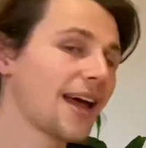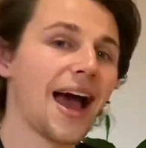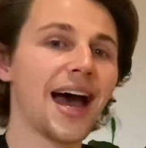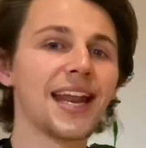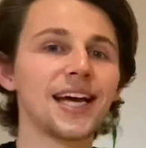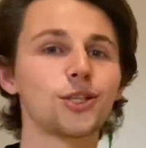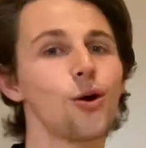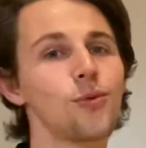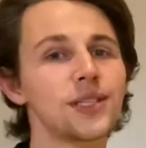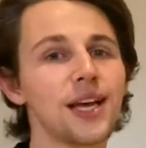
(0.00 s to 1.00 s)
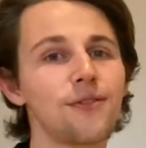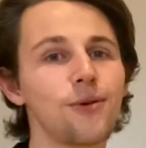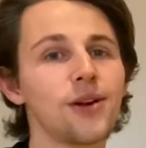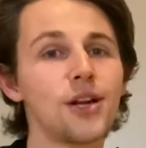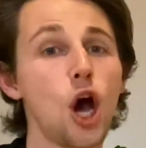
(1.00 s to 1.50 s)
And as always,
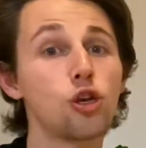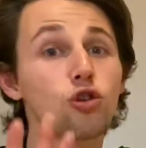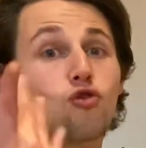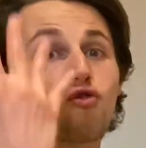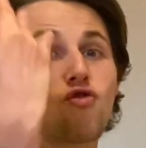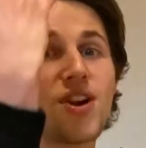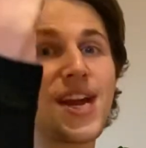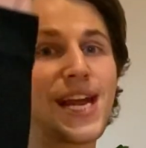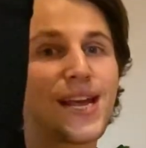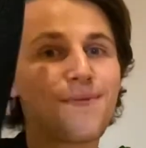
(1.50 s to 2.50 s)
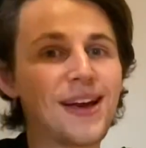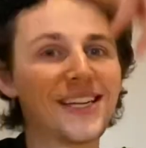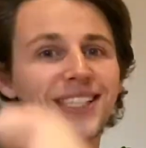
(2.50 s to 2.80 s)
everyone, tremendous